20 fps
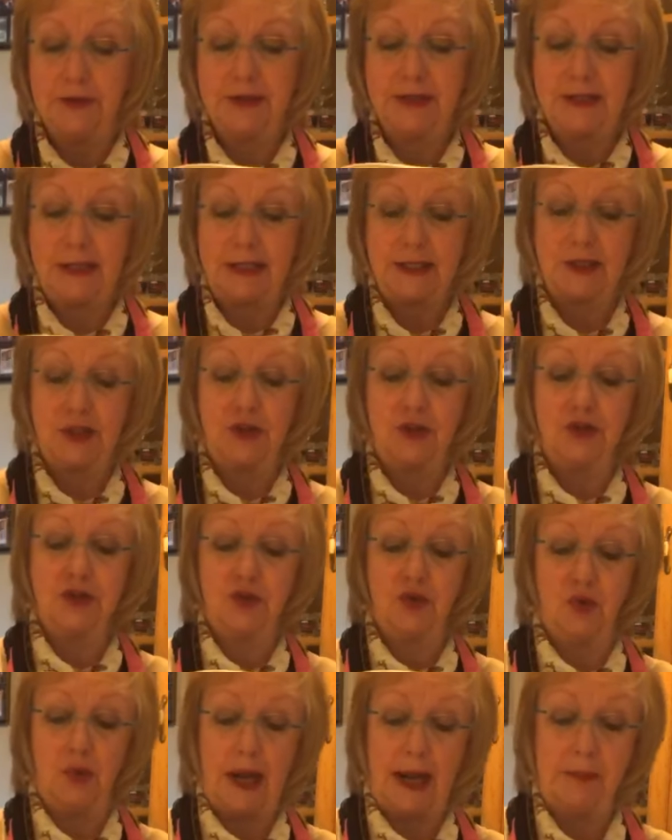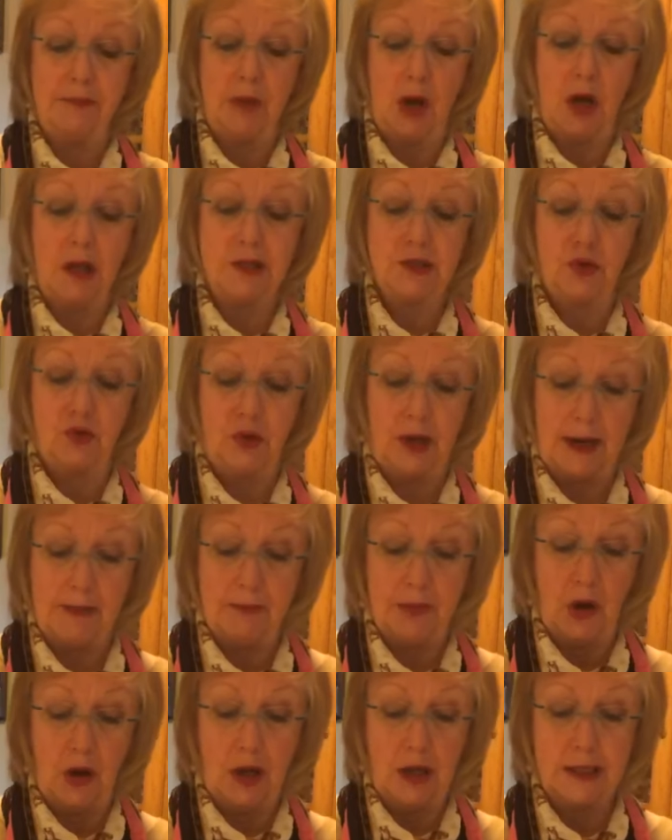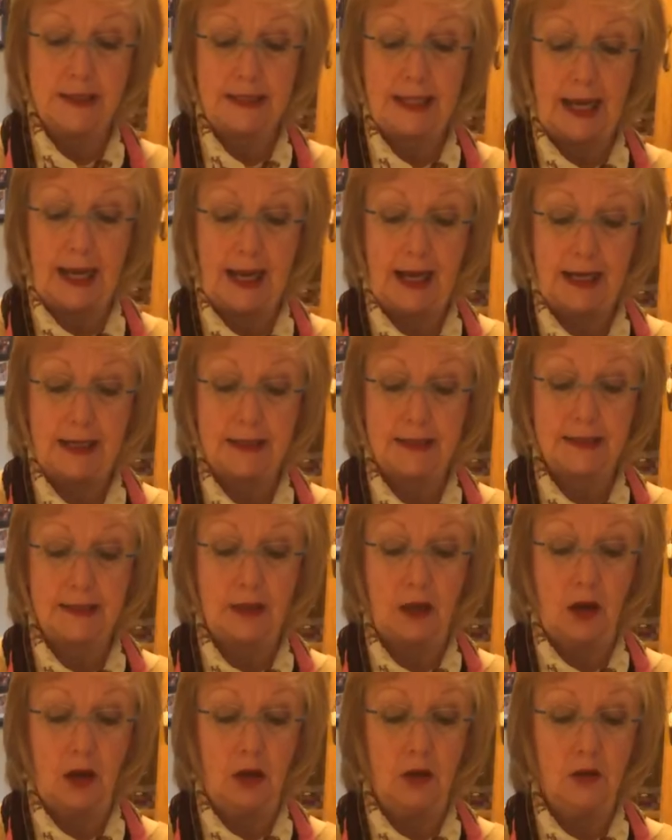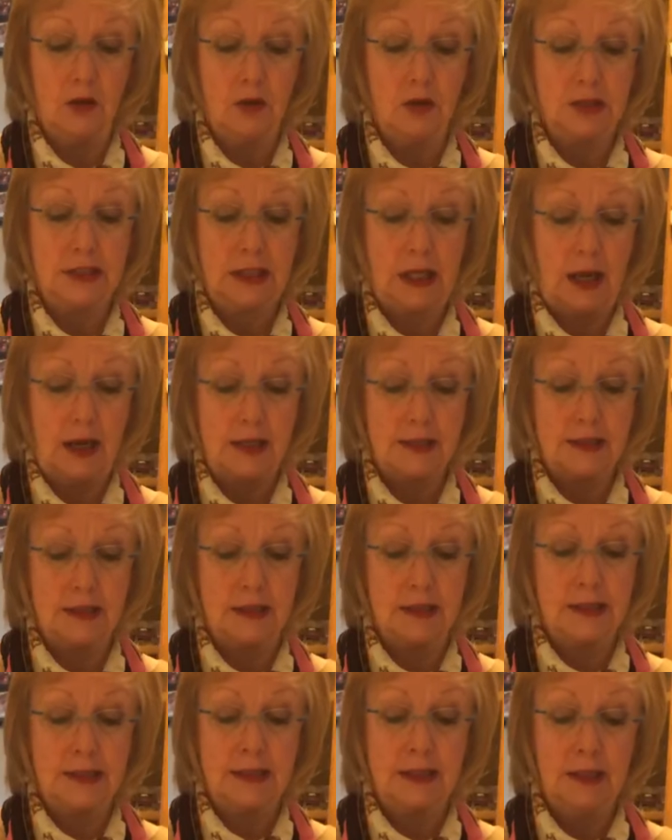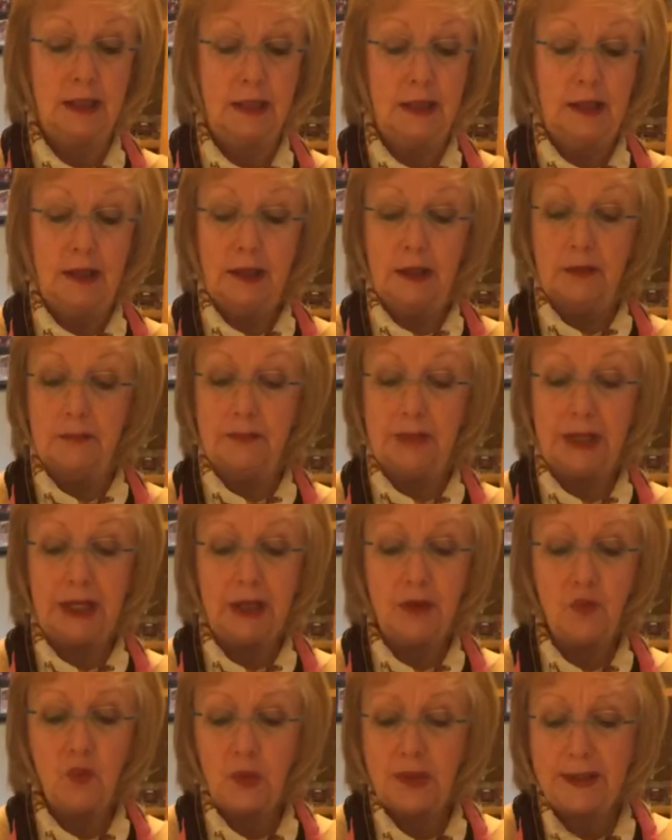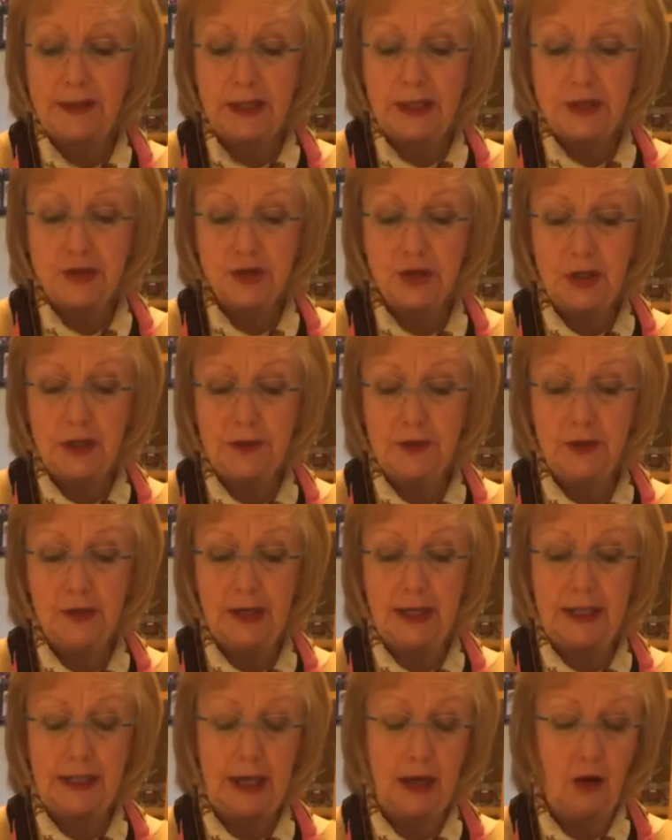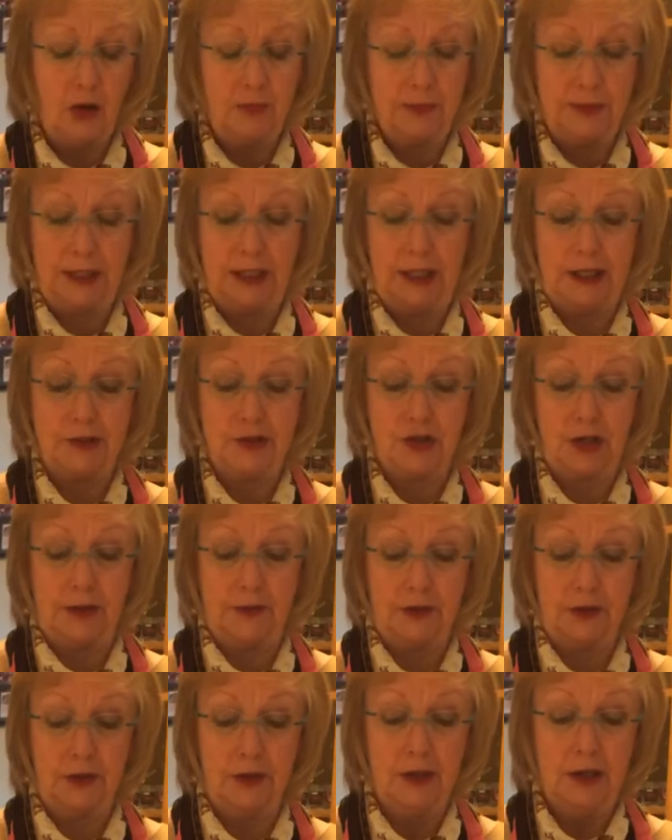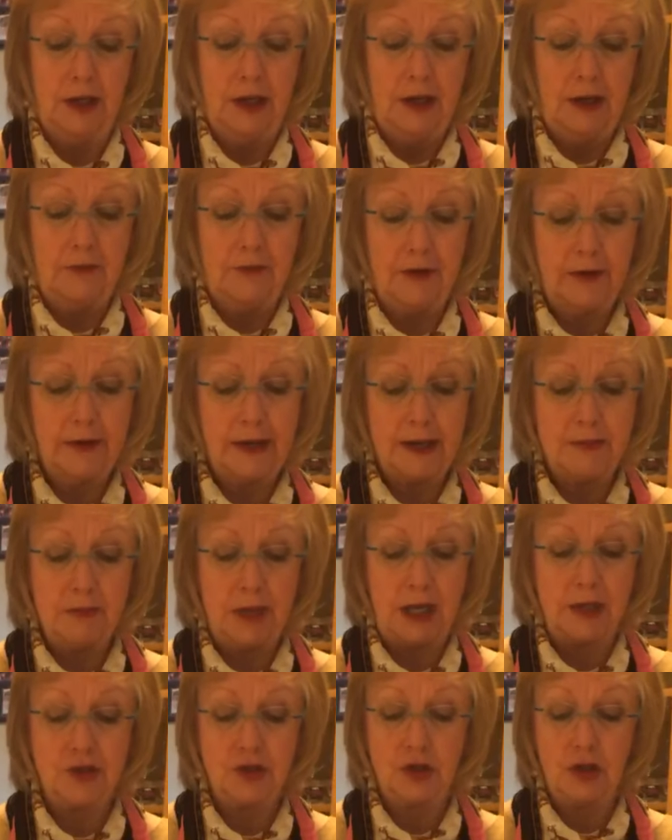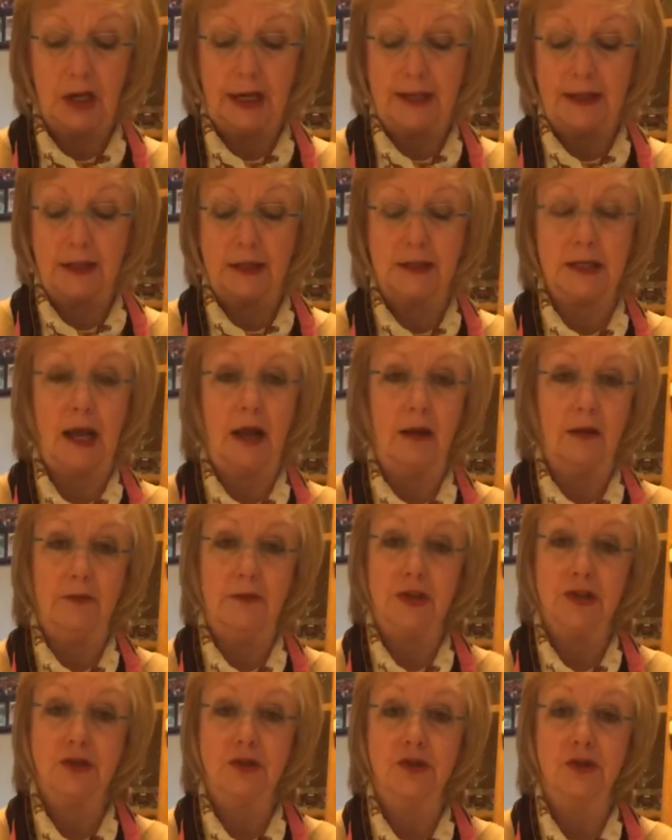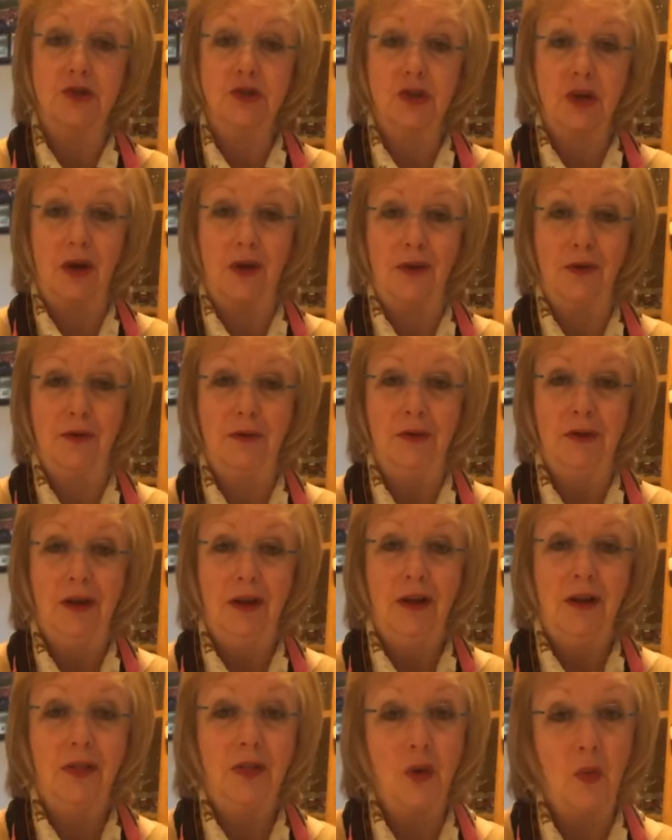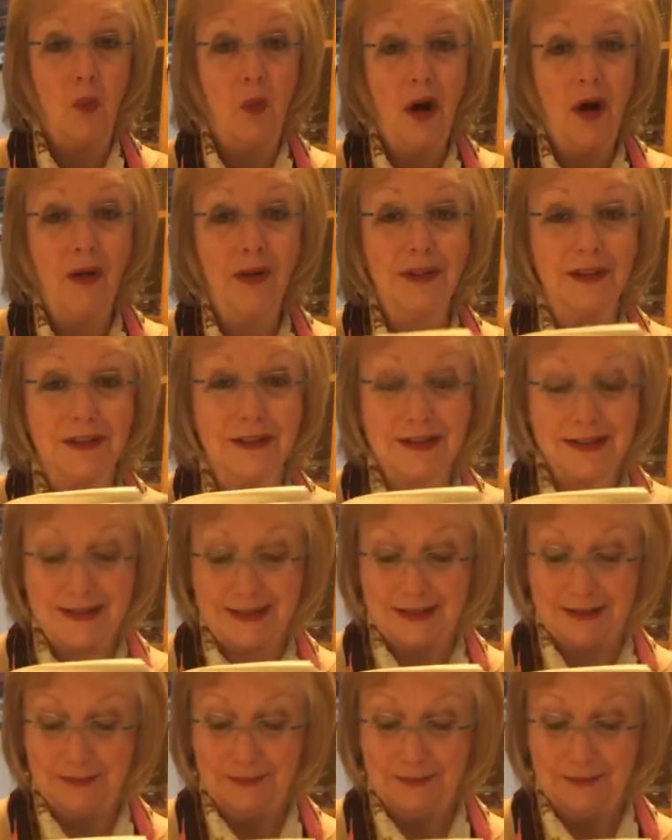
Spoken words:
sisters, grandmas, grandpas, aunts, uncles, cousins, being with each other and helping each other, very much like the television show, The Waltons.